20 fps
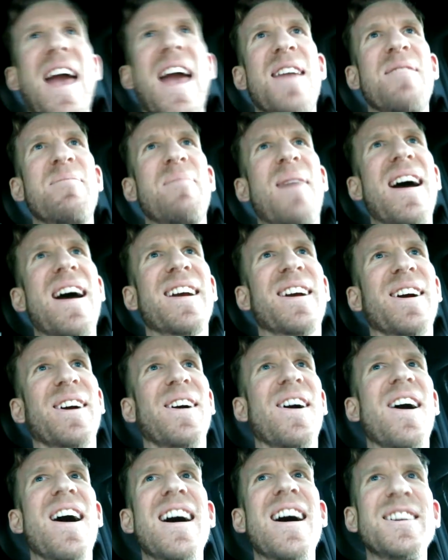in my
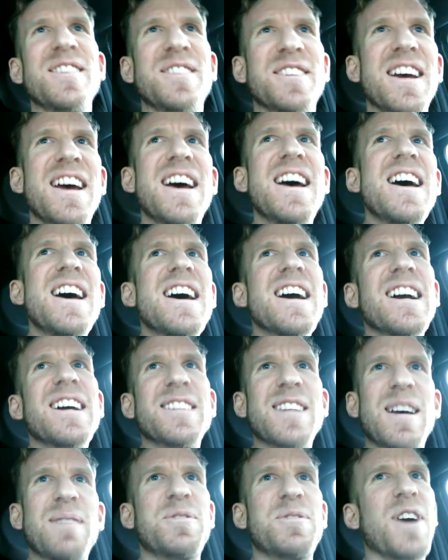garage
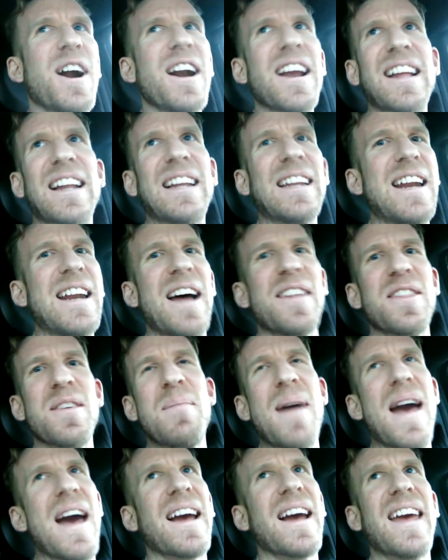because I'm trying to clean out the
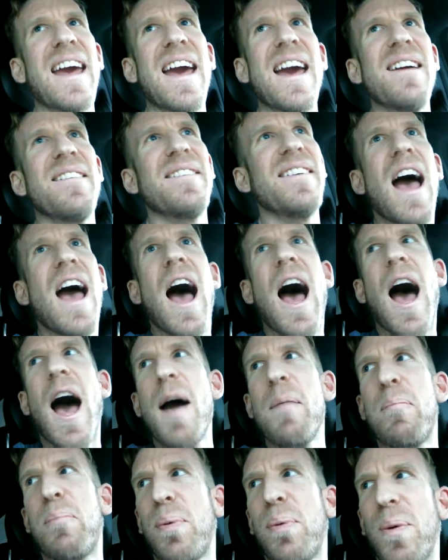man cave.
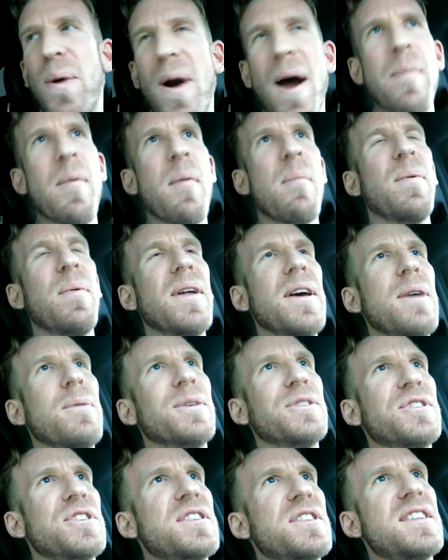I probably
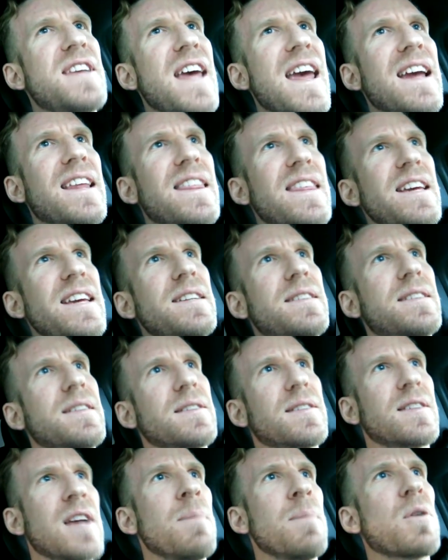will just take these
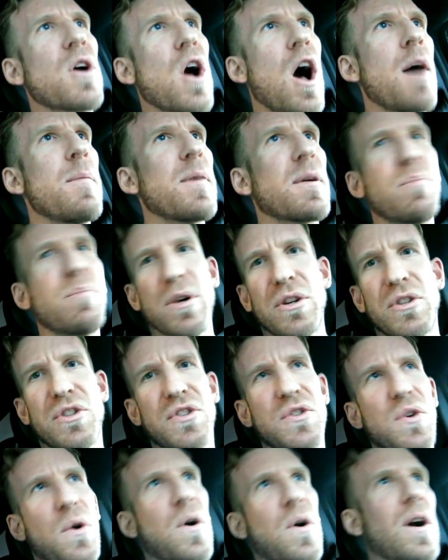to some comic book
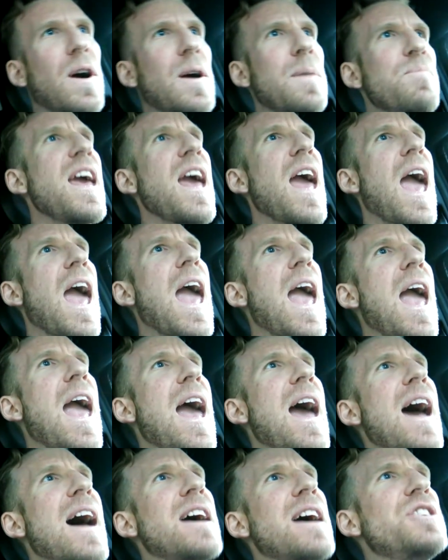store
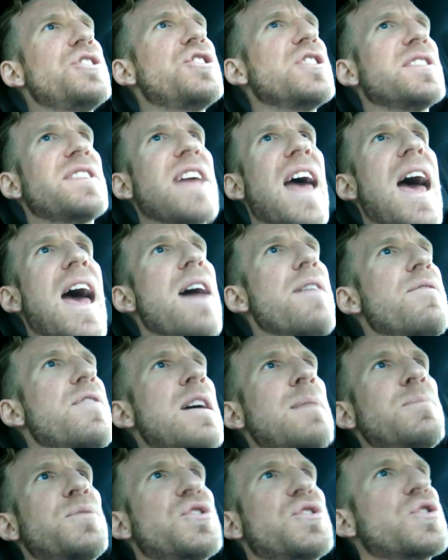and just have
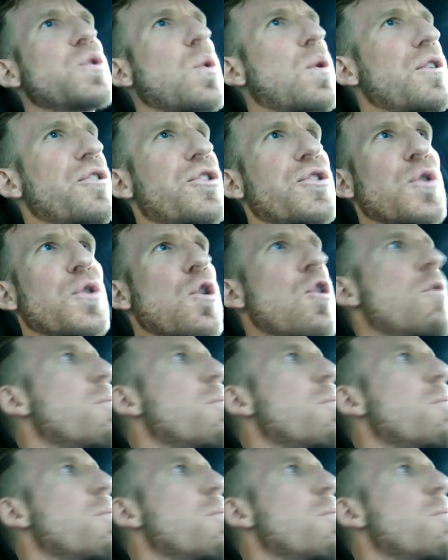them sort through